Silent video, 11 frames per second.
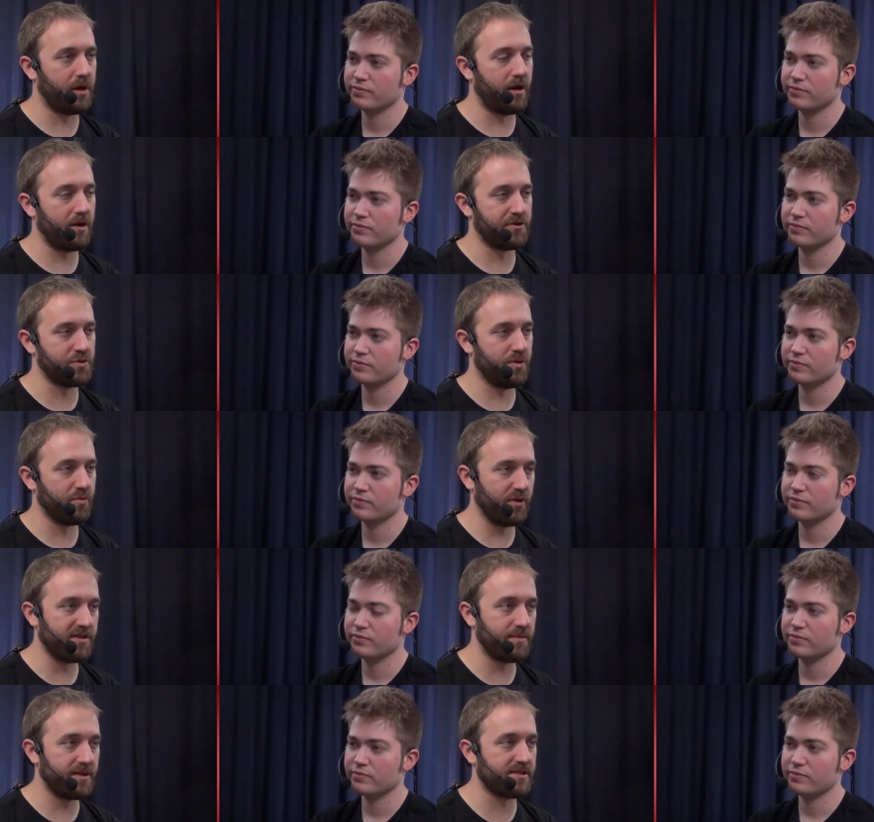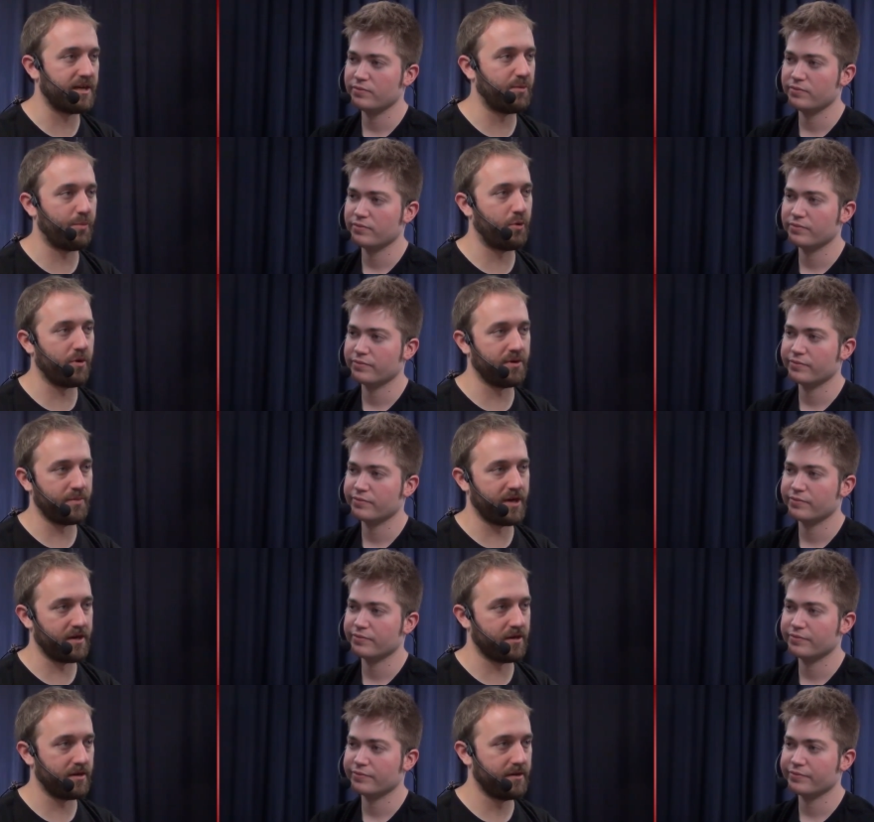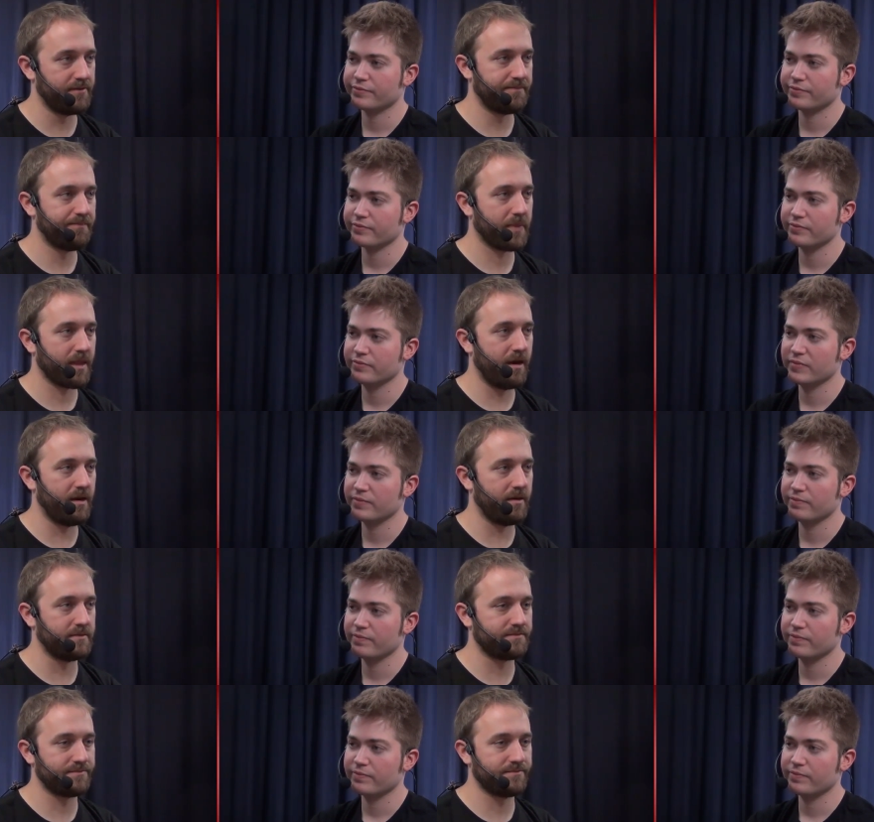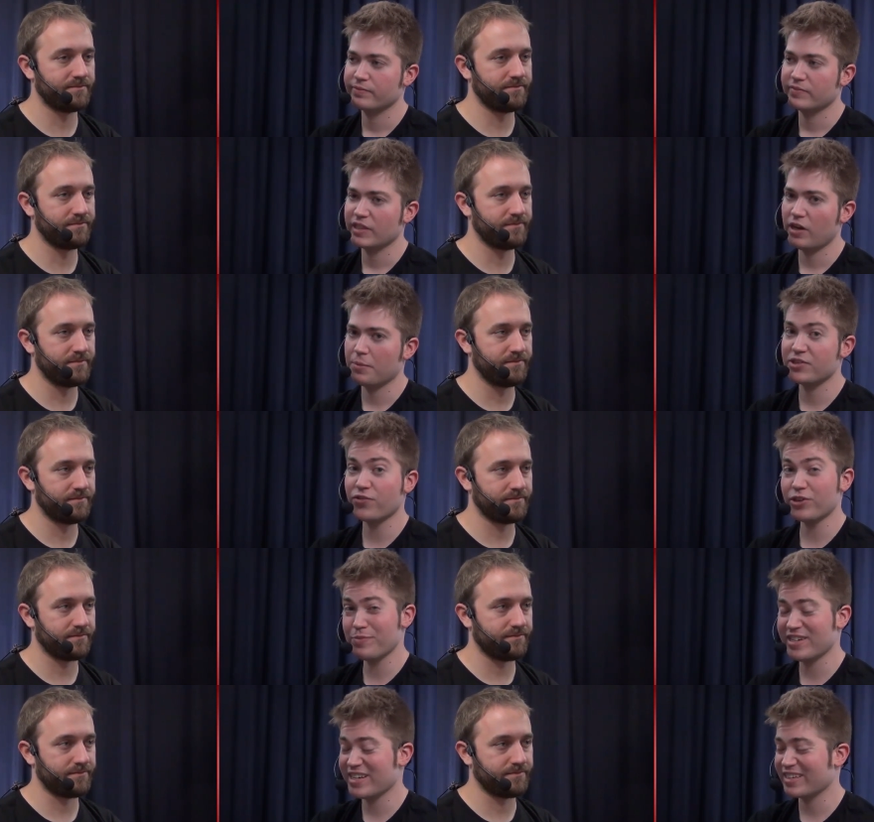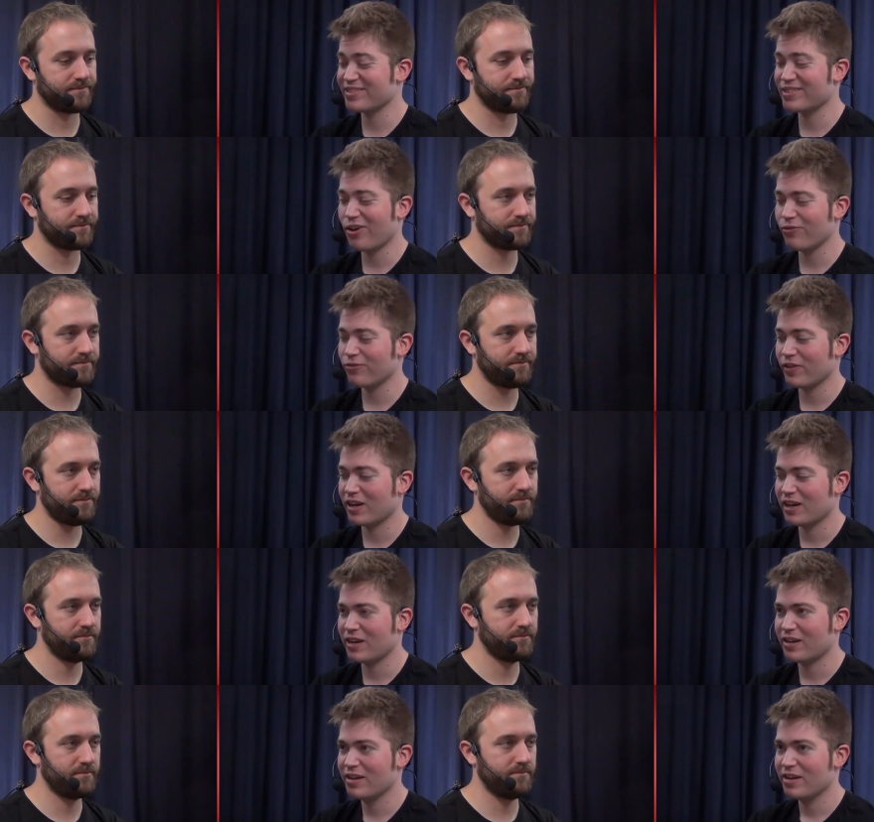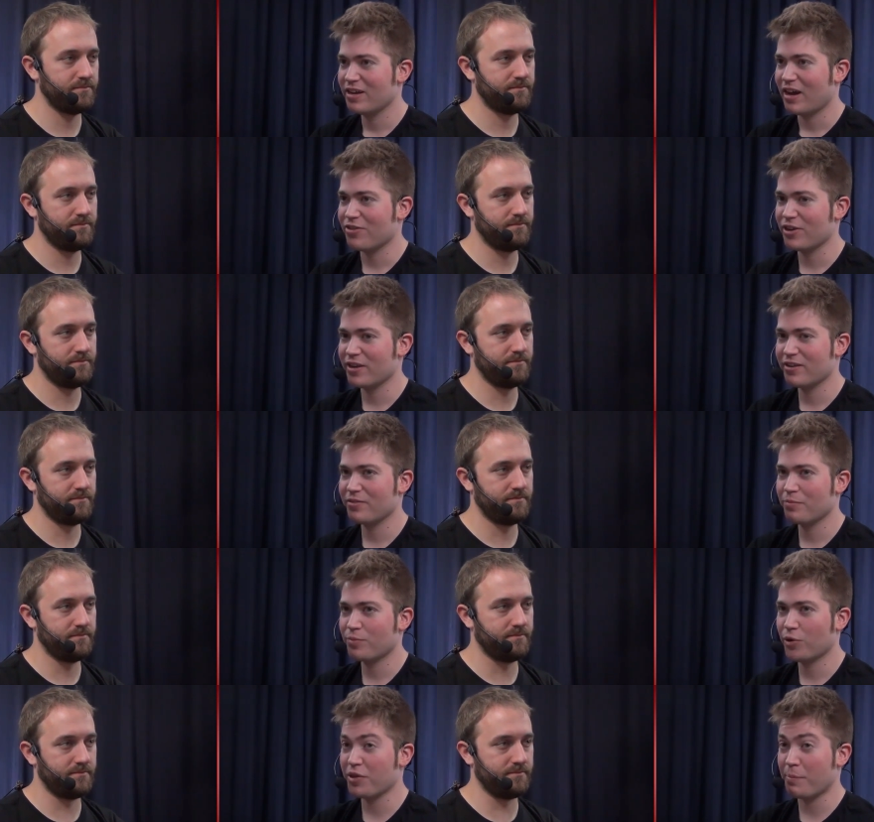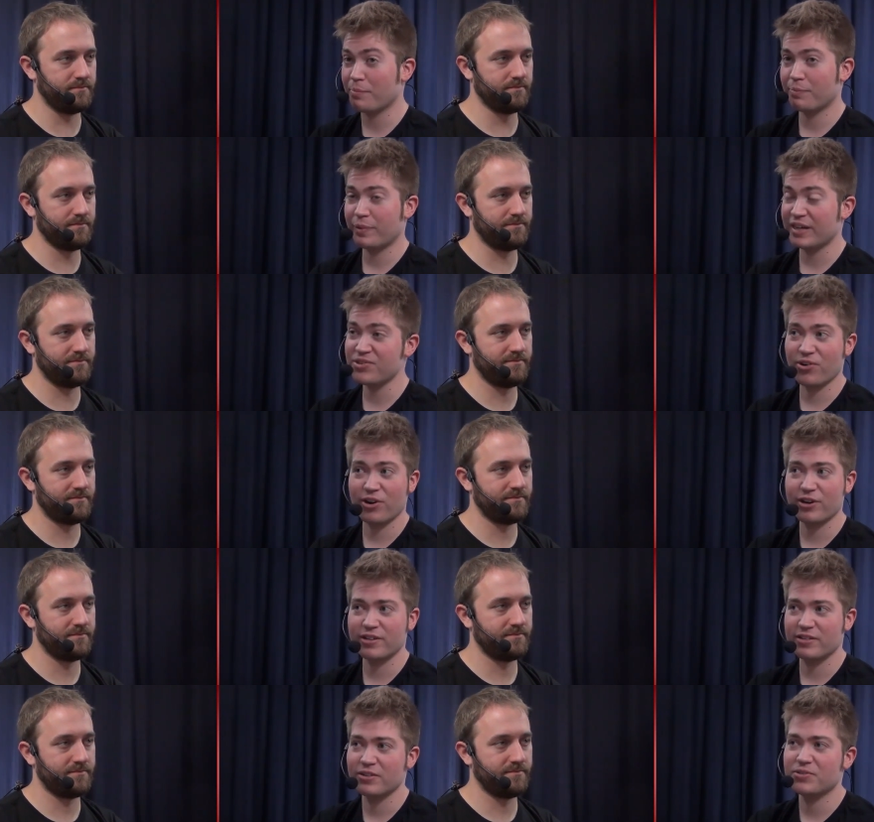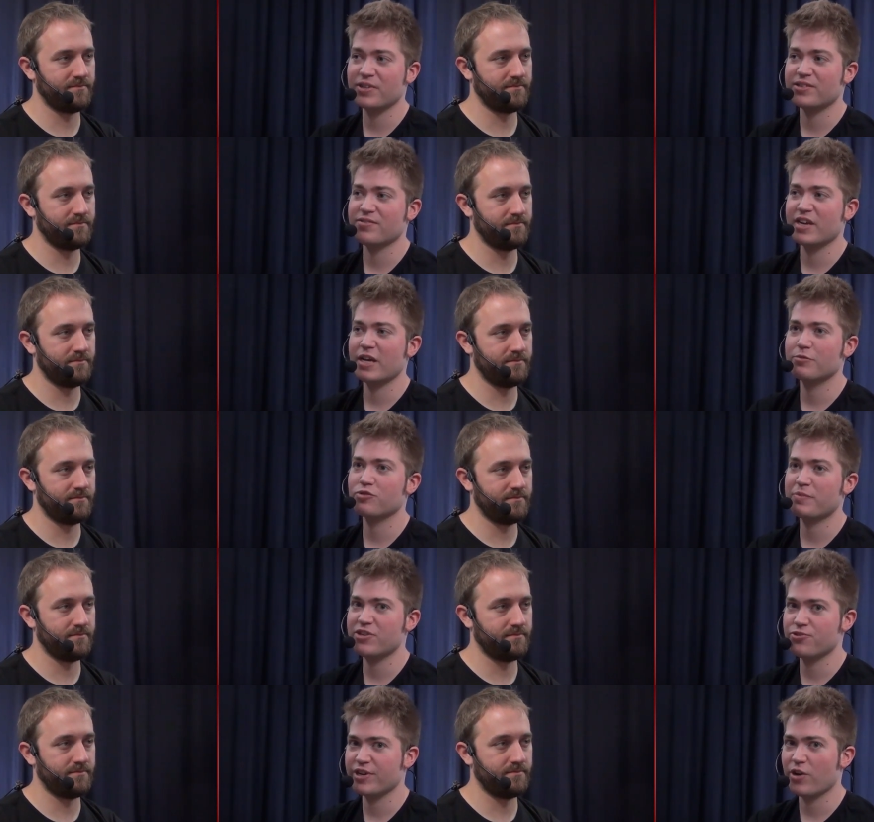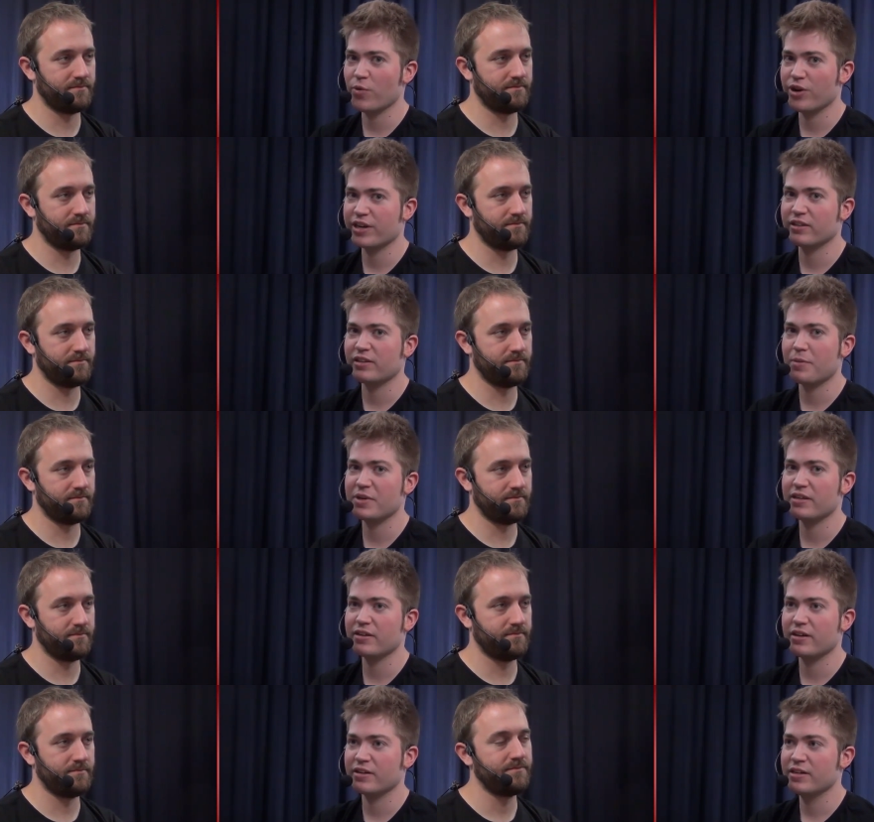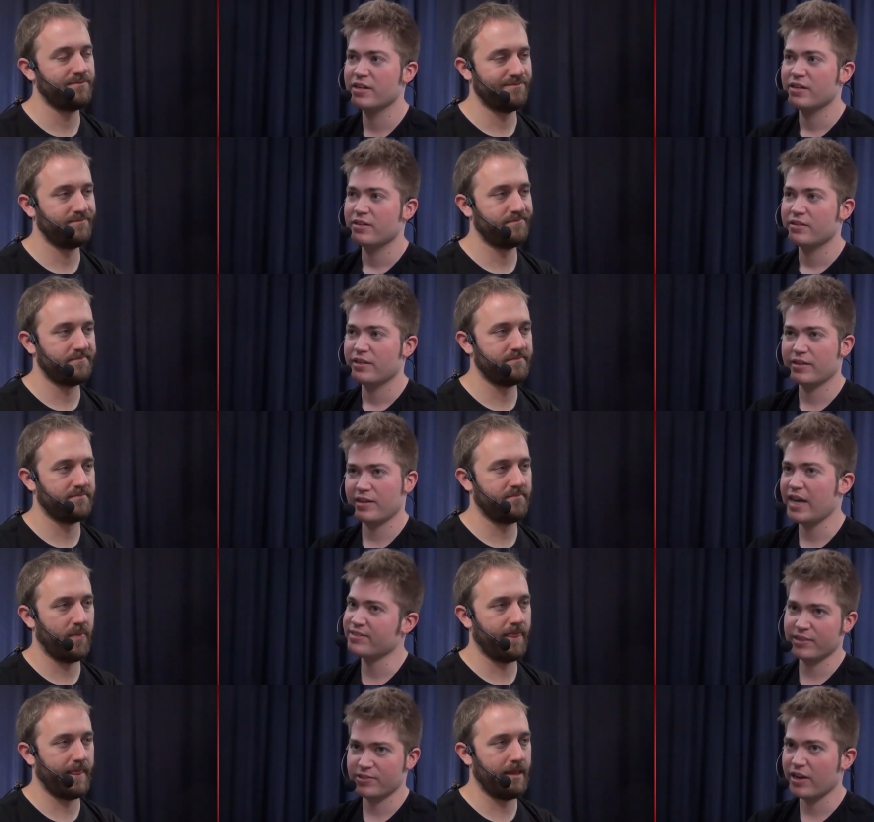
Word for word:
Speaker 1: onto a reasonably stable board, the better. Uh, um, as far as my deck itself,
Speaker 2: uh, I think probably the best card in those sets of games was Mage-Ring Network. It let me uh, cast things